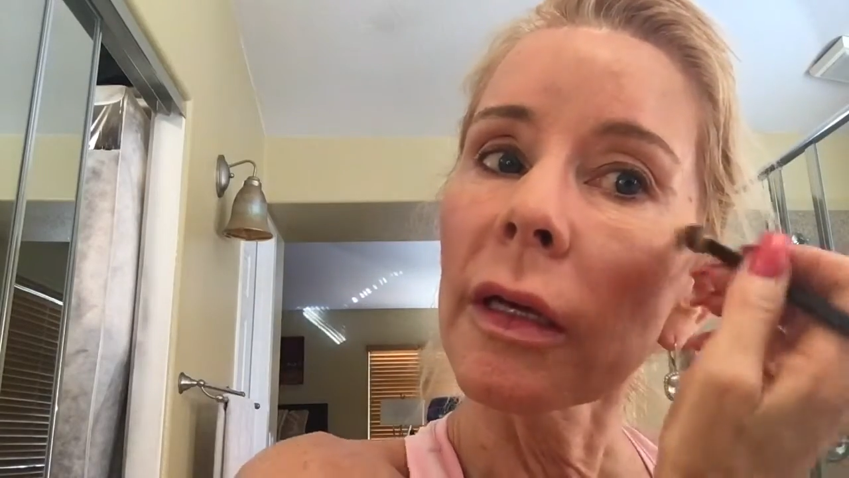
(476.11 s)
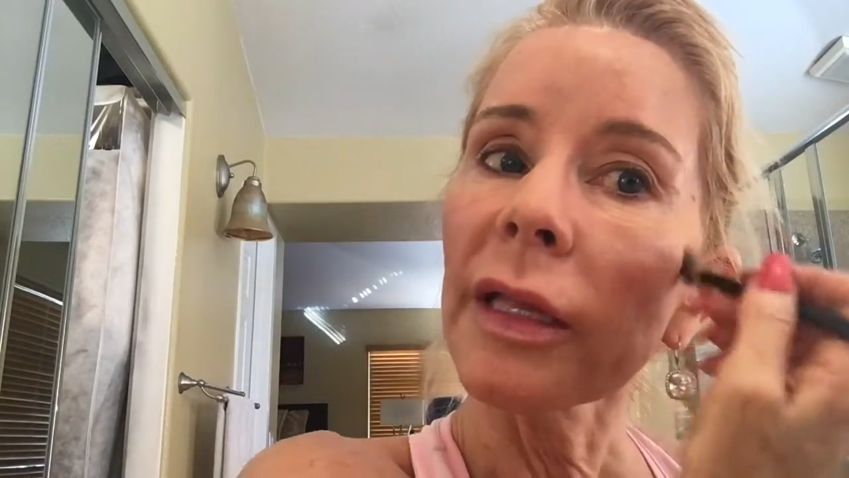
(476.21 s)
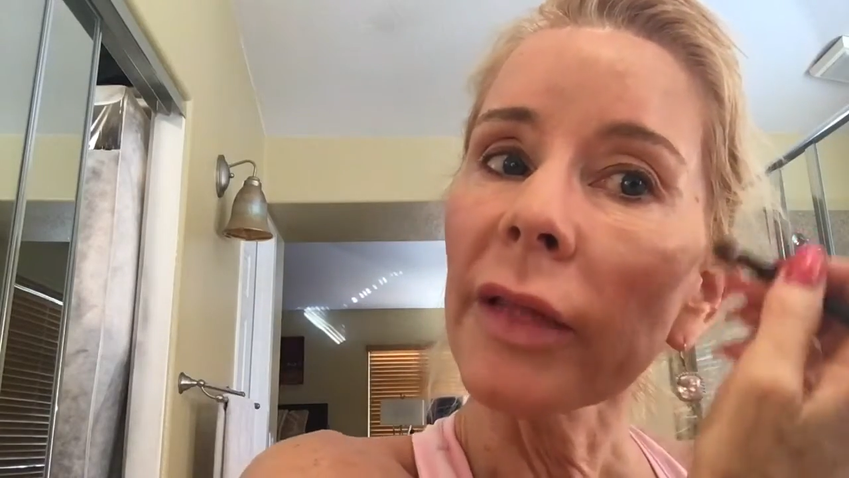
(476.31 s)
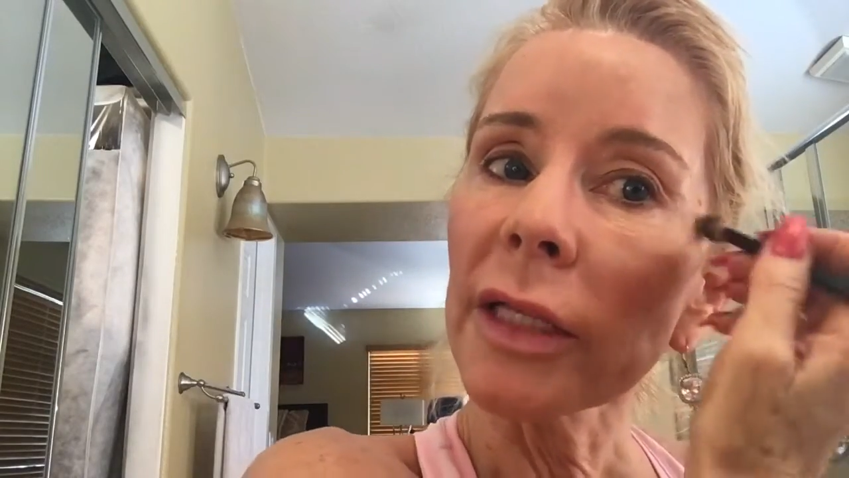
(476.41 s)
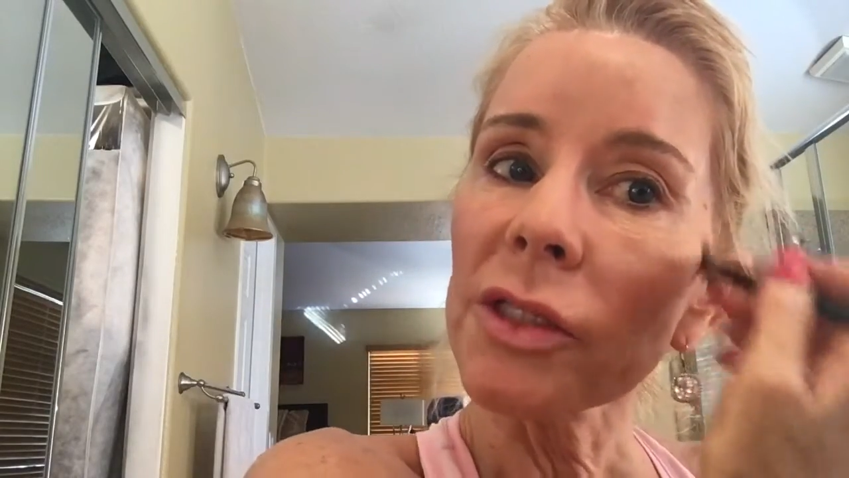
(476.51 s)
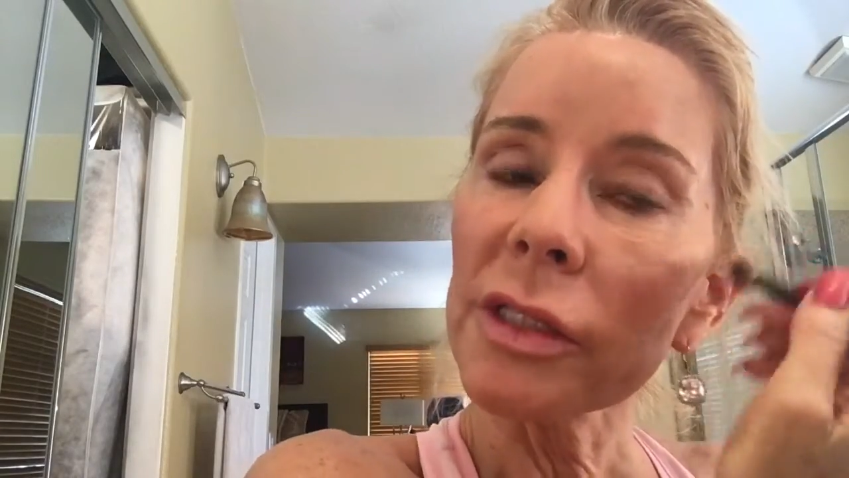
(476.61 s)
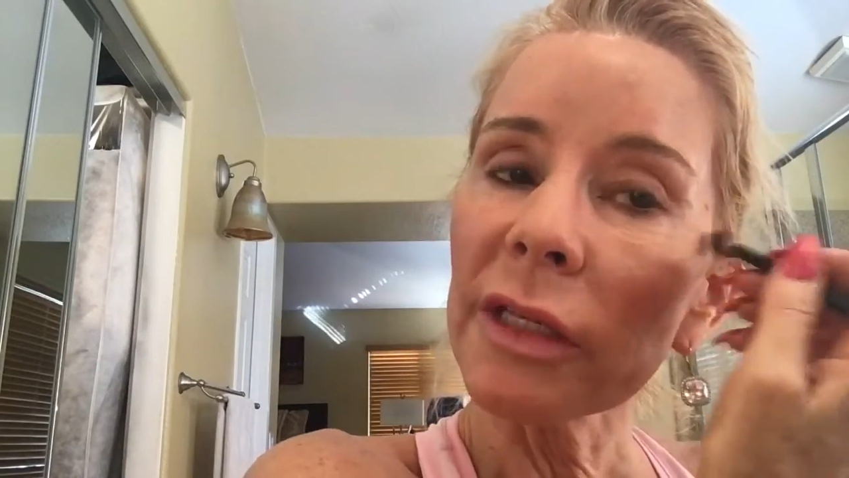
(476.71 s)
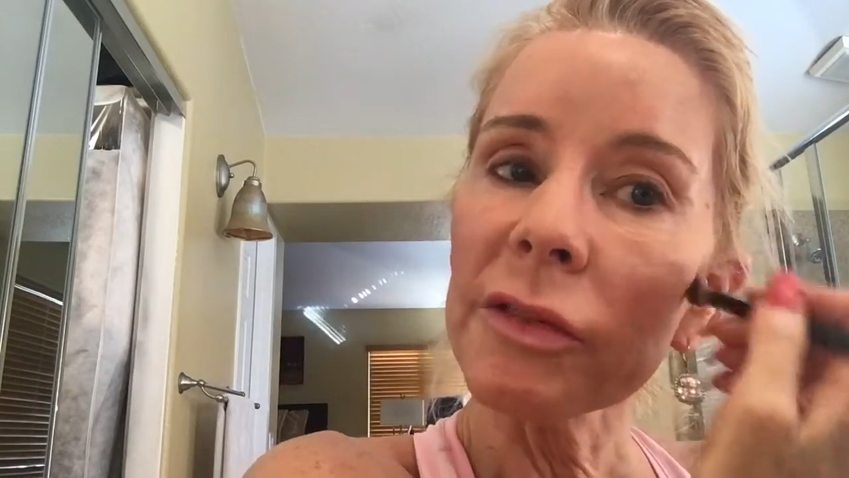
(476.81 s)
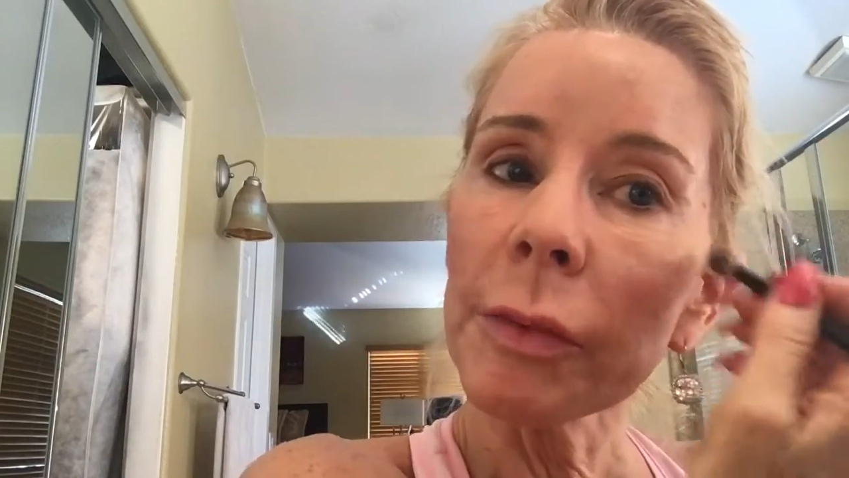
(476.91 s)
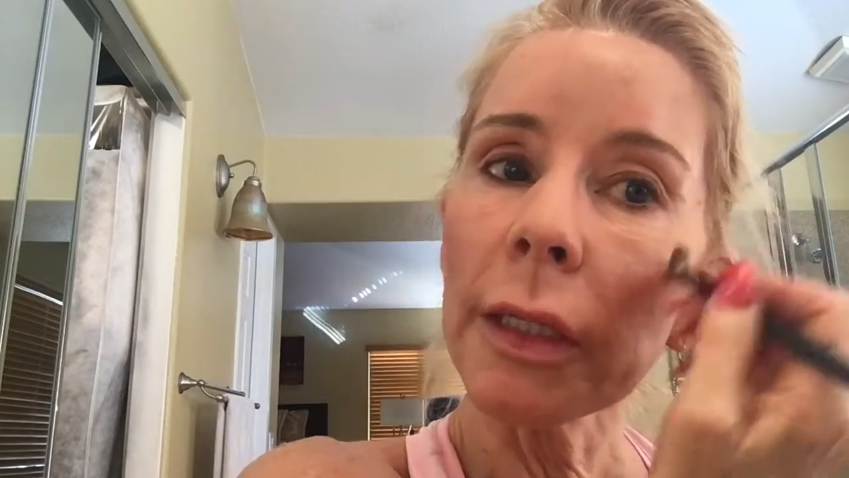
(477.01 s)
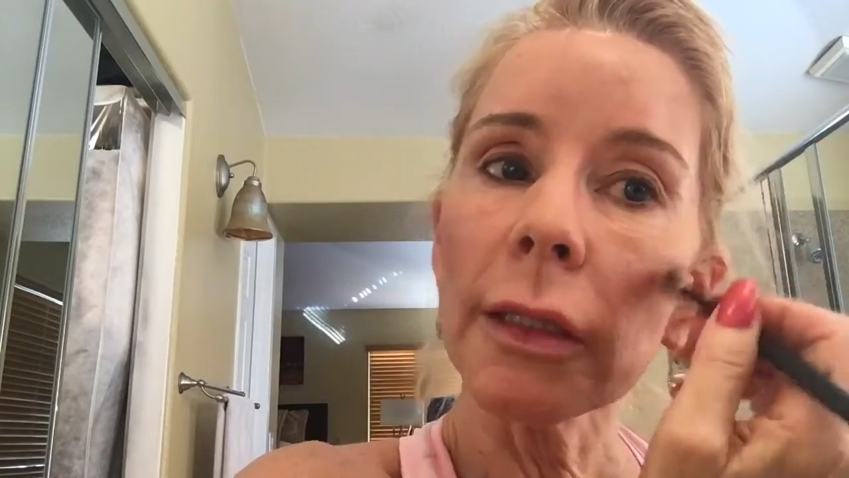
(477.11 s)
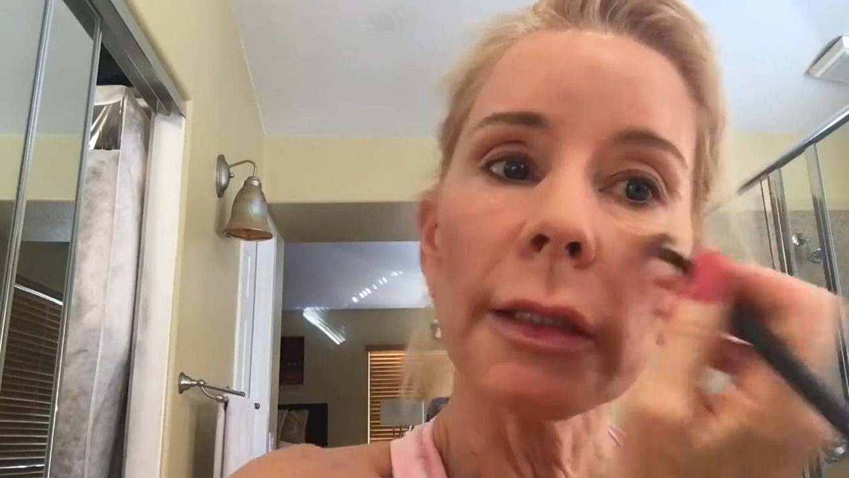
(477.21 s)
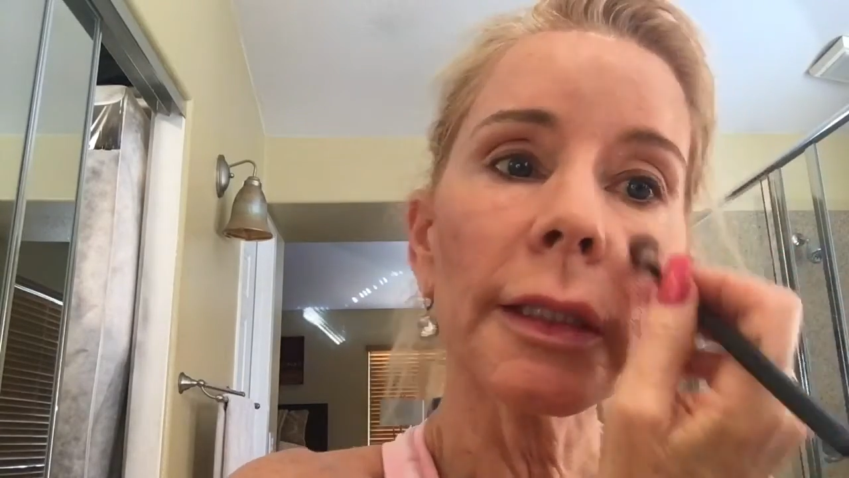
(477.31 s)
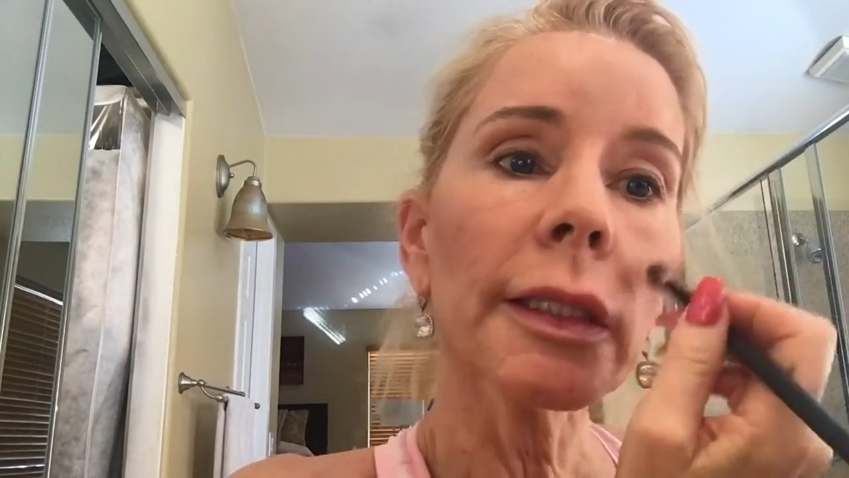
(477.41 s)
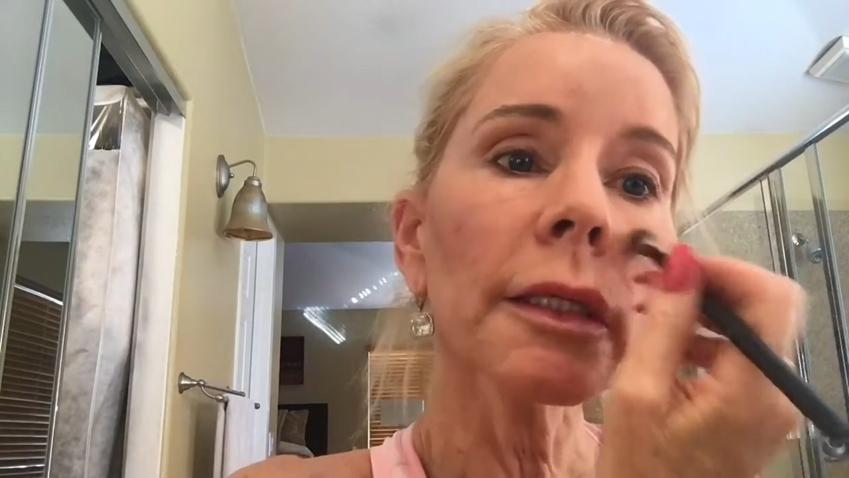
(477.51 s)
And that just gives me a
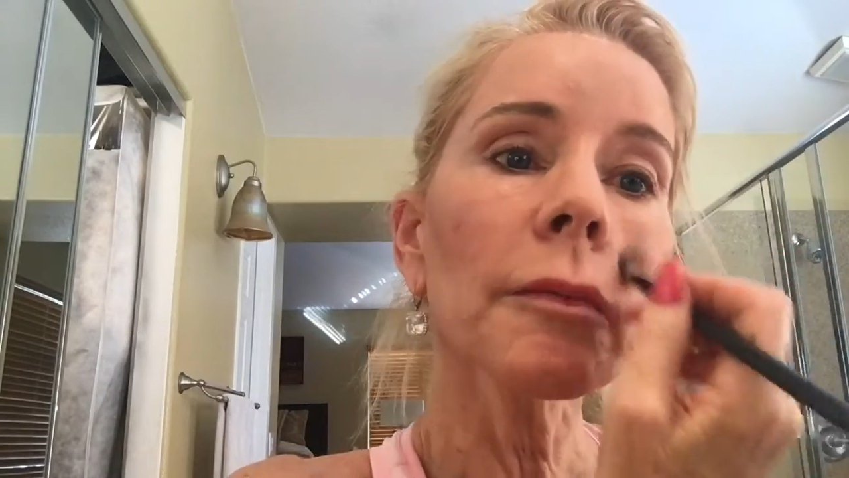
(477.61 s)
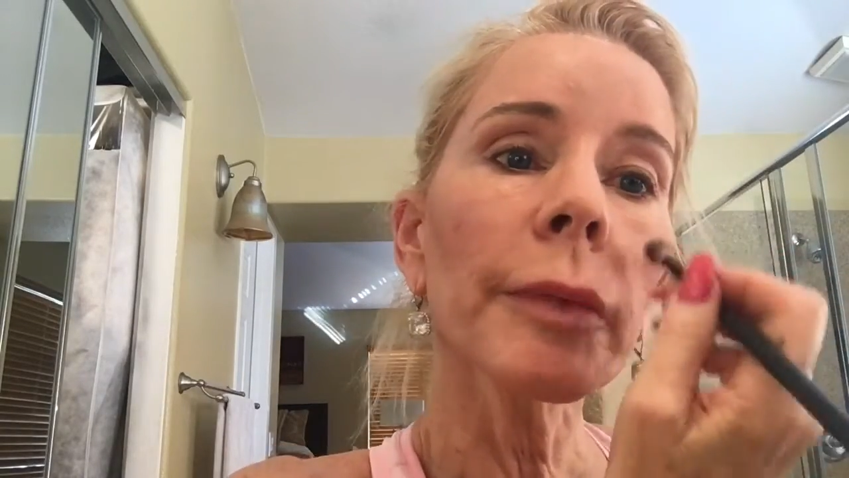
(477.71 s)
little